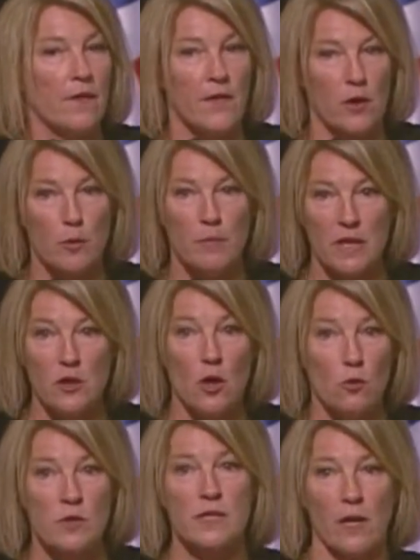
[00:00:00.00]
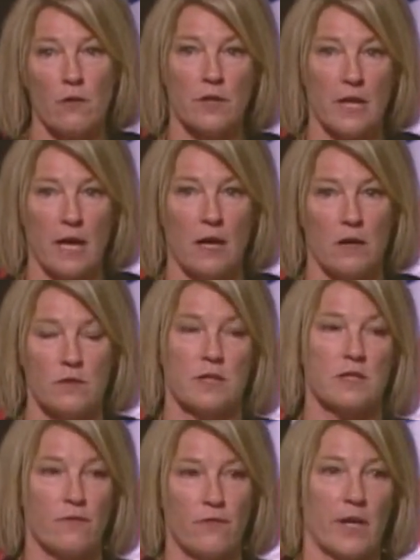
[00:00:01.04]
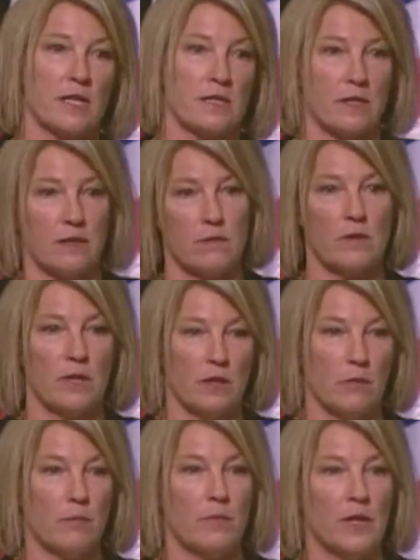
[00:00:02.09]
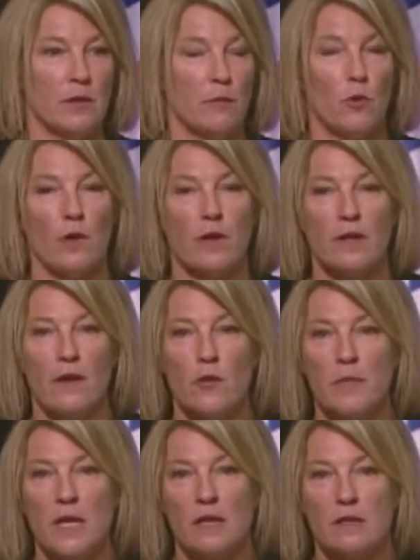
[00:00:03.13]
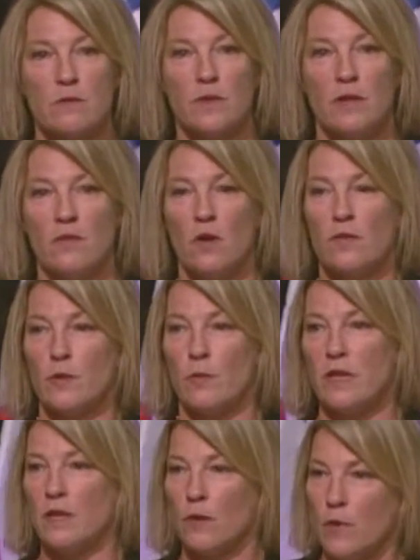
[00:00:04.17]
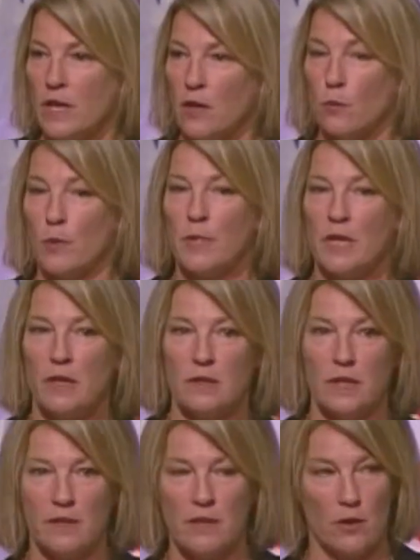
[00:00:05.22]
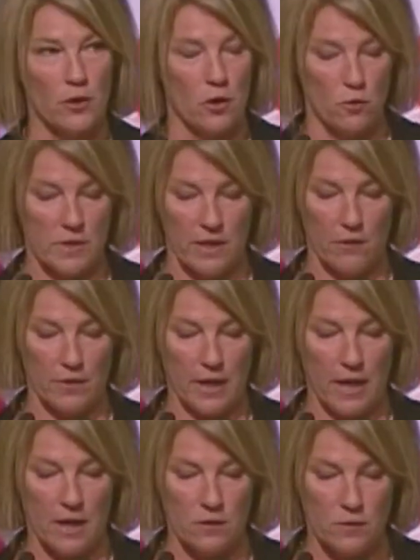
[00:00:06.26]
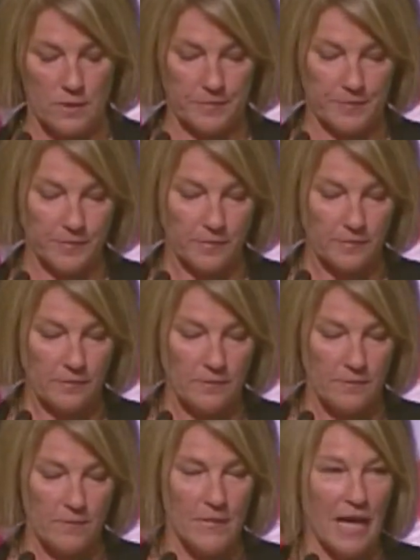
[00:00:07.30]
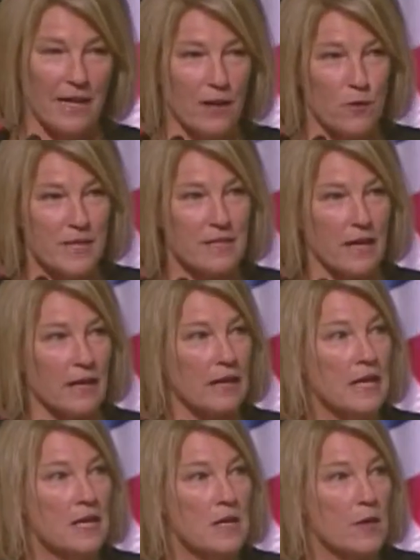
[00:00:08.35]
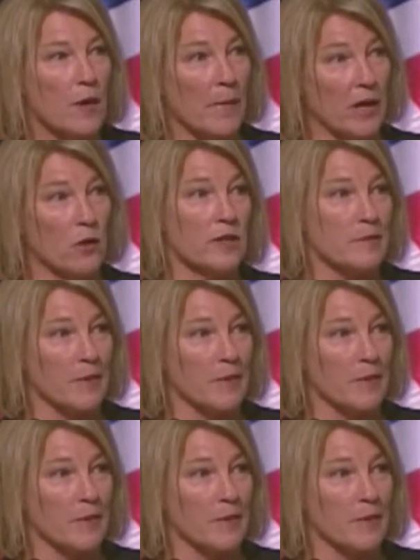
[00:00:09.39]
that there can be no sacred cows. That's a phrase that in the board and other meetings involving Rethink we hear repeatedly. There are no sacred cows. And I always say that my own